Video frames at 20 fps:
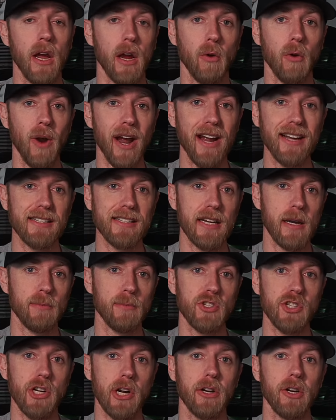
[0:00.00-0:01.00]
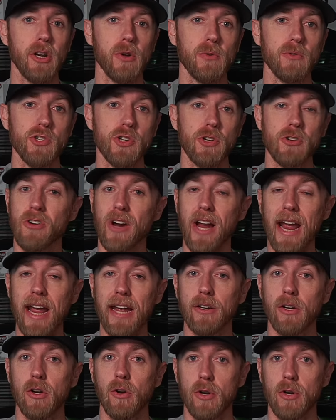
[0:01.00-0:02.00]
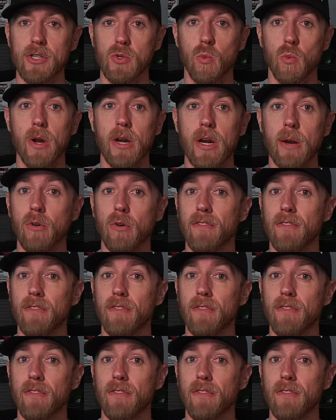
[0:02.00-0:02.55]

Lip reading: Ryan Timms, Jerry Kuntz Jr., and Chris Windham.